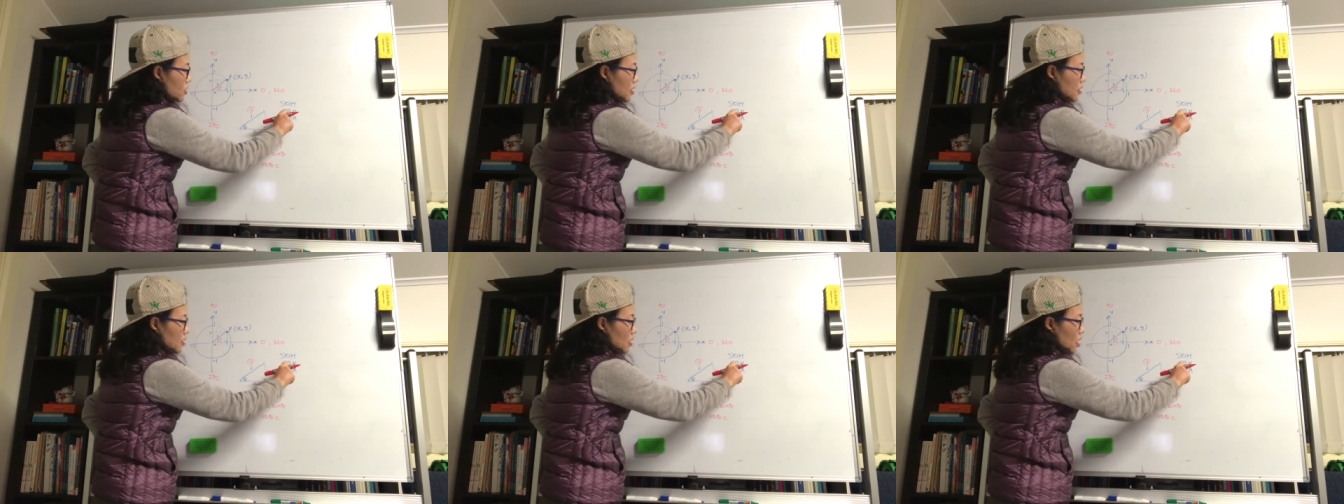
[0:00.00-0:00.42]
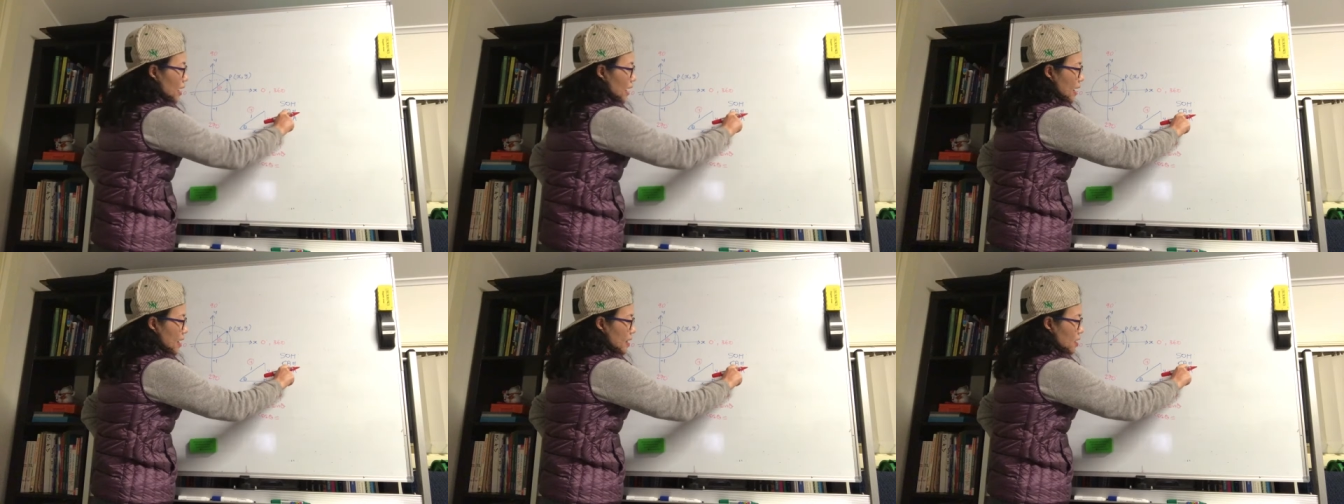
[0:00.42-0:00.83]
is
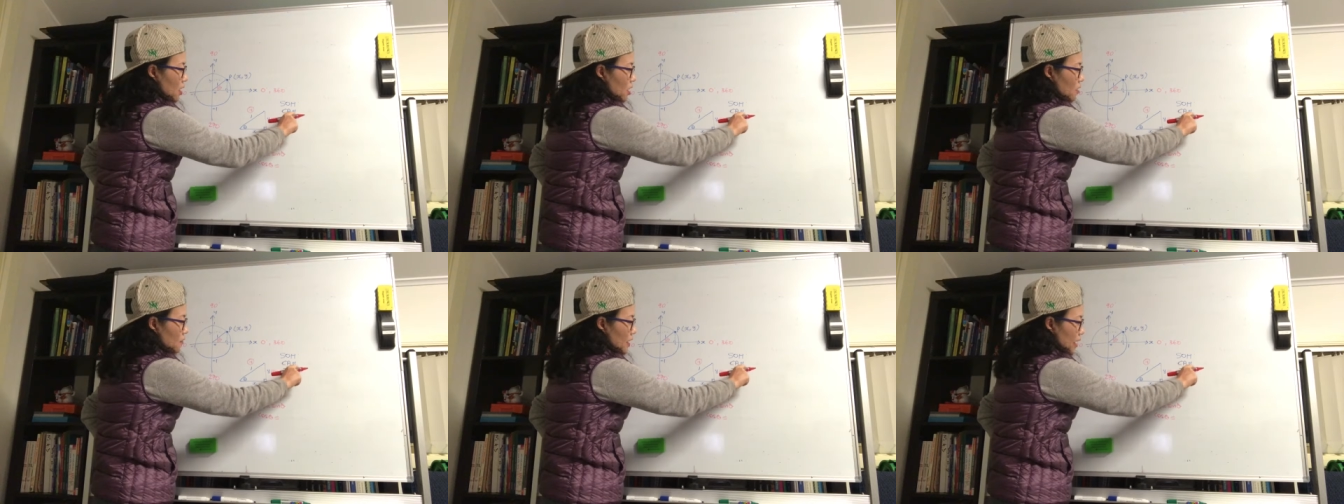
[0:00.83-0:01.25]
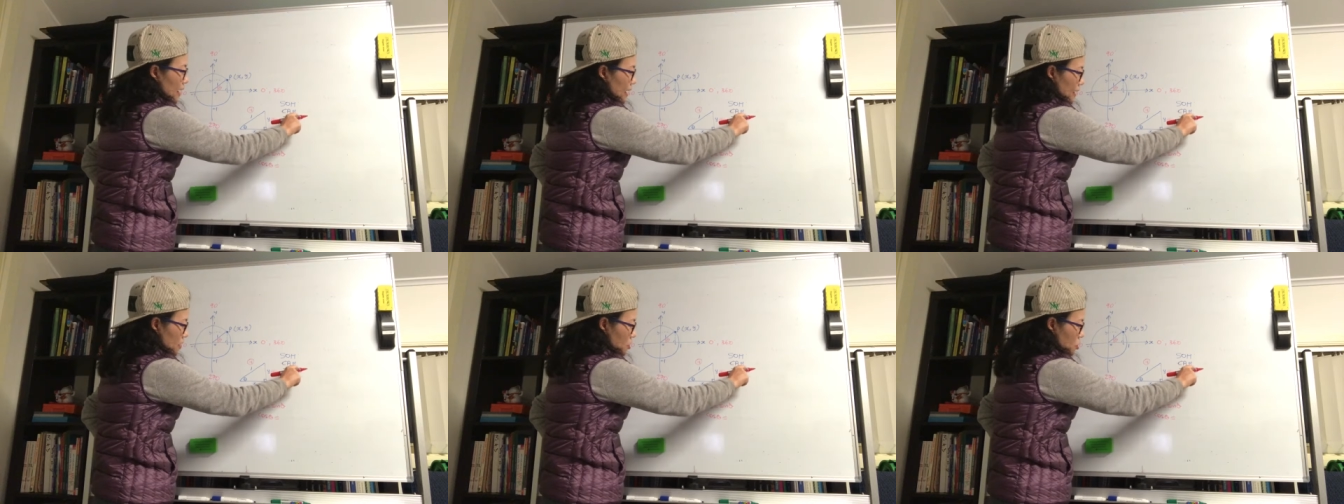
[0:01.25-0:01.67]
A over
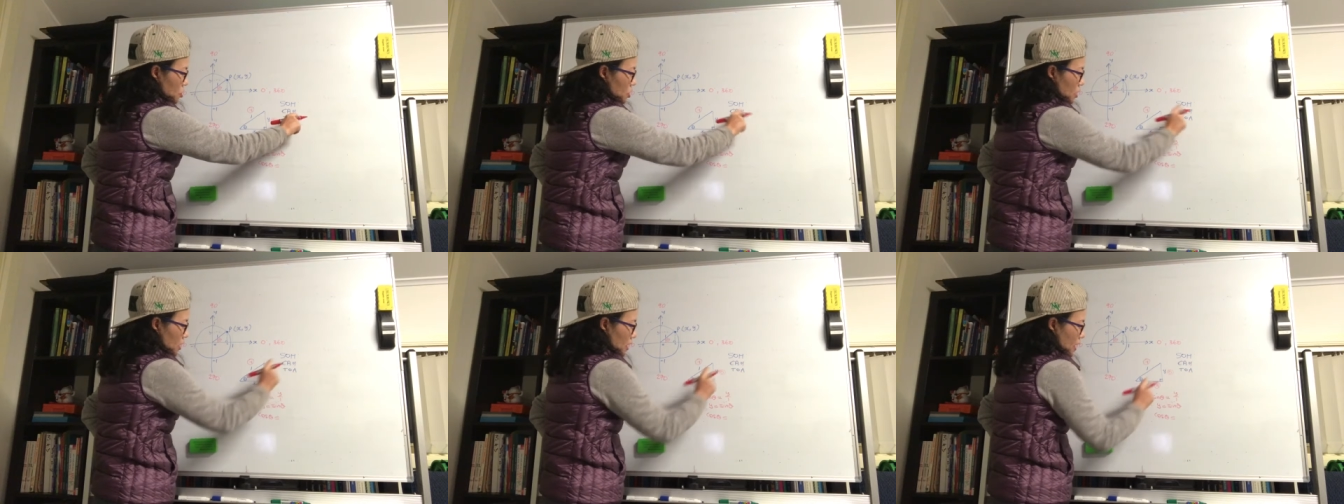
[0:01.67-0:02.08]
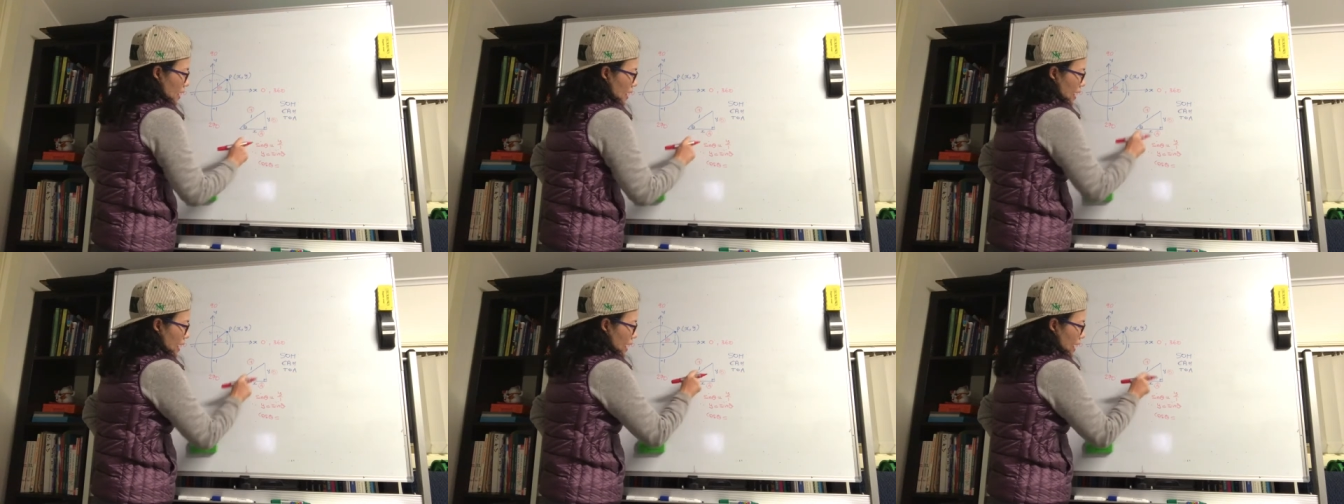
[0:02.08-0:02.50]
H,
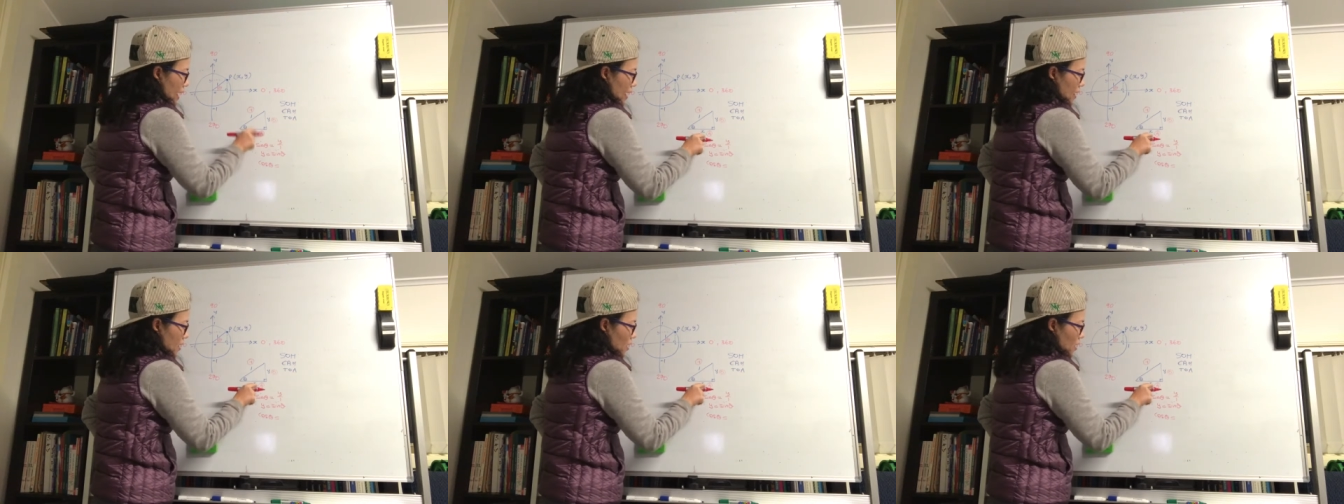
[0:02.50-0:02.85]
A